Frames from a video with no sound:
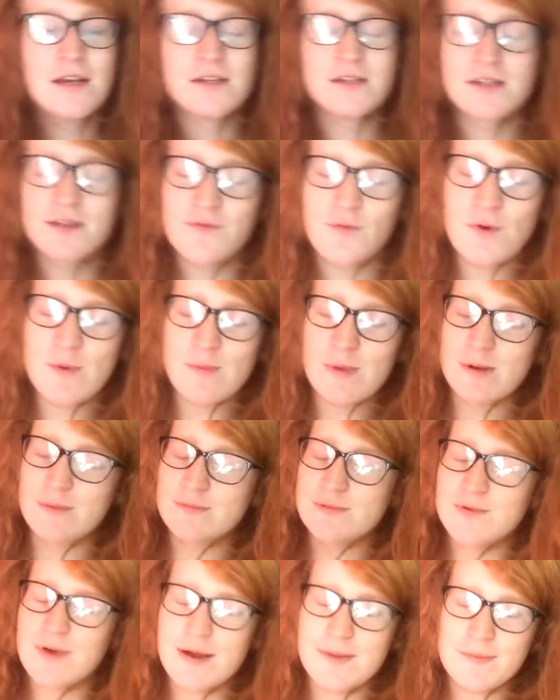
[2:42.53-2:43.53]
So the Front
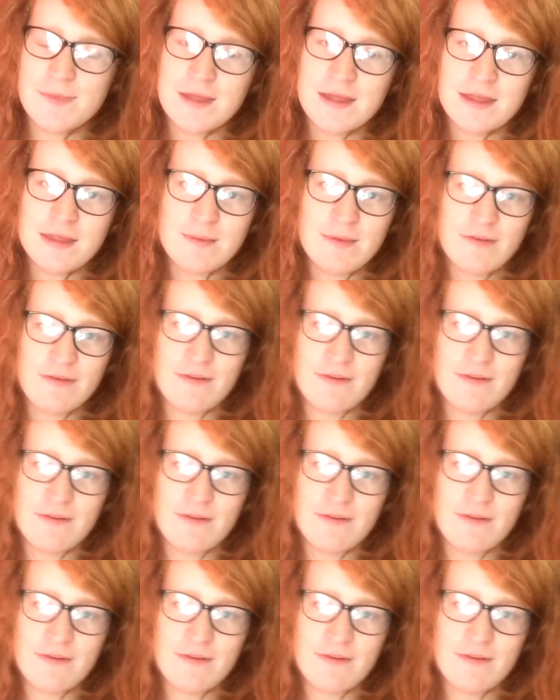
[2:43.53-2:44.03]
Bombs, right? They're my